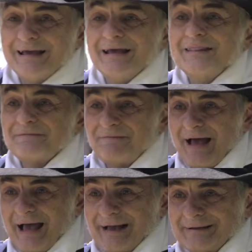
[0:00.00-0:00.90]
in the
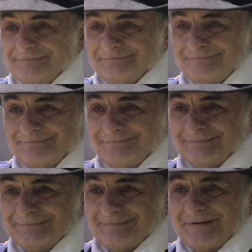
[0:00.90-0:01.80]
flag
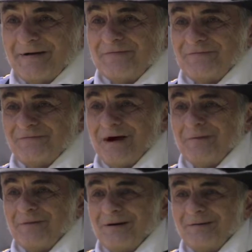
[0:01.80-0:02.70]

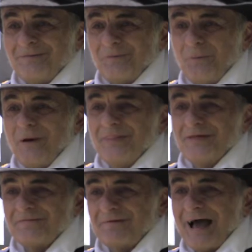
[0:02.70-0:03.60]
from when
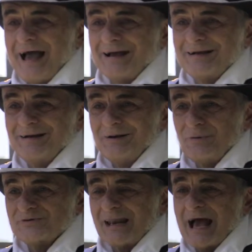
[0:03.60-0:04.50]
the flag
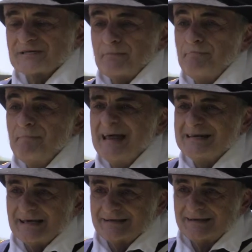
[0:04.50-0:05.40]
was last
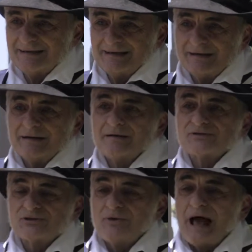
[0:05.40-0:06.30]
mended
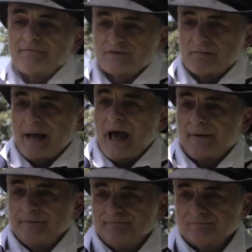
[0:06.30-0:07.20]
soon after the
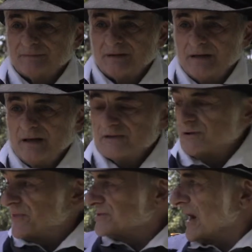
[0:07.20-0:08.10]
battle.
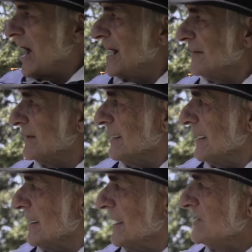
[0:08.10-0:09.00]
So there's a lot of
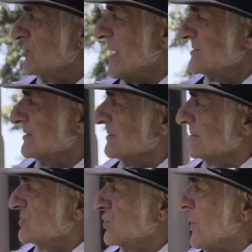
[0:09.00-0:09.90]
interesting
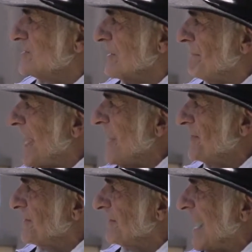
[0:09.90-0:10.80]
stories
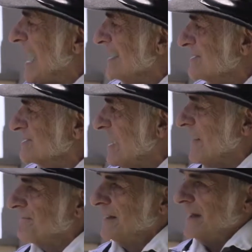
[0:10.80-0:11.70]
about the flag
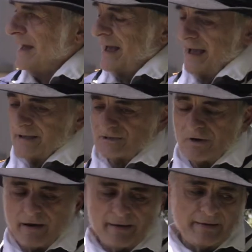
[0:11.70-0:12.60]
itself, and
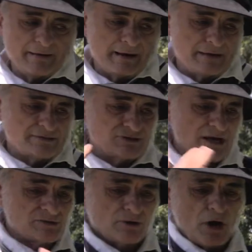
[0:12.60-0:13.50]
so I
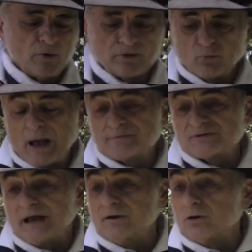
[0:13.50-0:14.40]
suggest you go into the
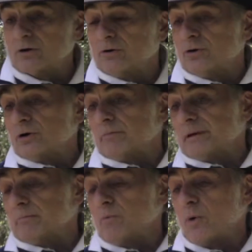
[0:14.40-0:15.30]
website and look a little
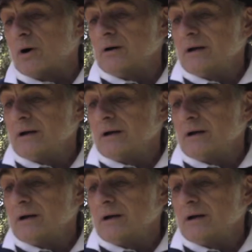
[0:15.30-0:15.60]
bit more